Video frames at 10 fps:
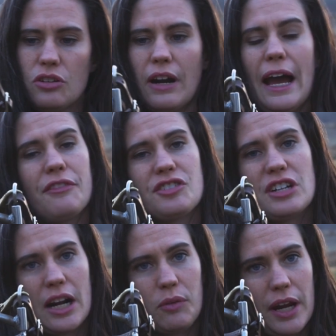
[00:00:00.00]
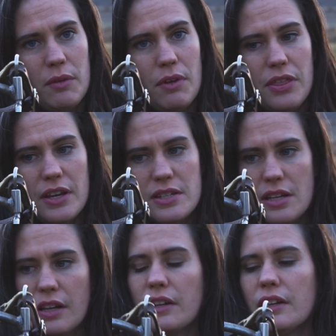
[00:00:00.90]
You don't have to neck rein with
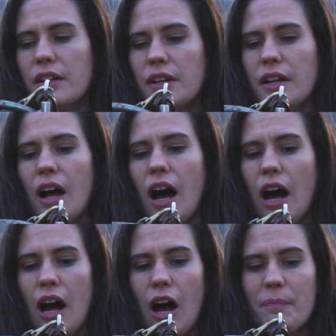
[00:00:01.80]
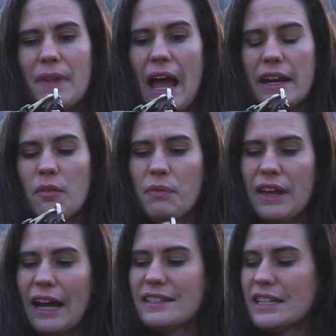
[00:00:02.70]
this. And
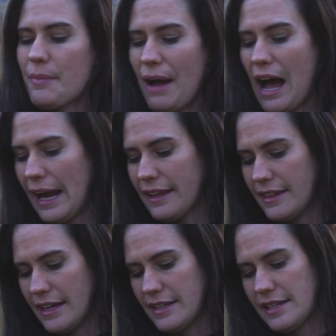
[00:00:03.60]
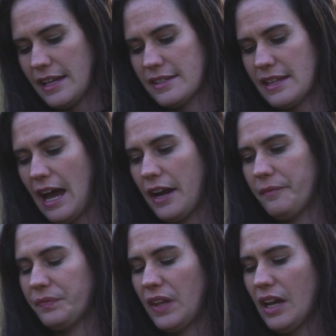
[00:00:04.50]
the idea behind this is that
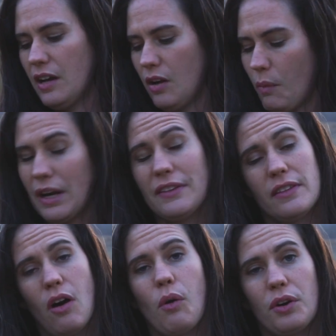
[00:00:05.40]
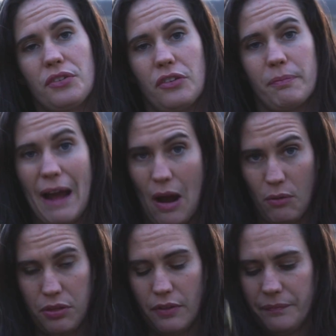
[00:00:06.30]
when it's in the horse's
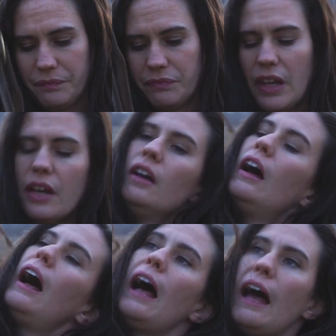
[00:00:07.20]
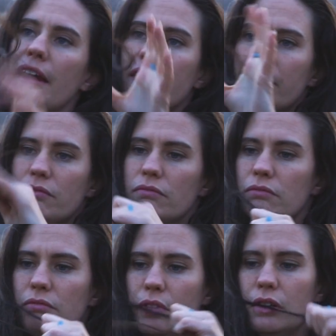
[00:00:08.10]
mouth, and
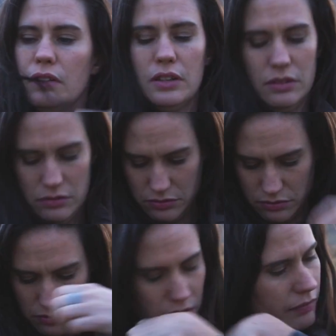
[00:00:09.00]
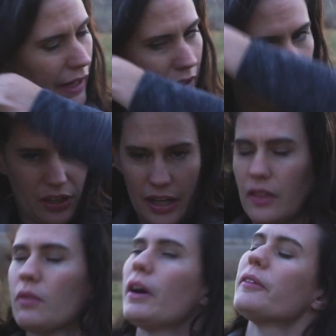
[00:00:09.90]
oh, hair's getting
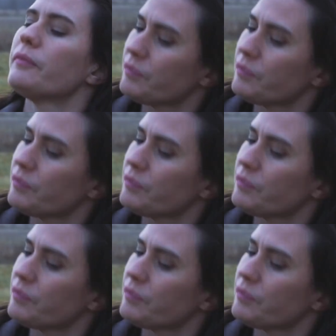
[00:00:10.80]
in the way.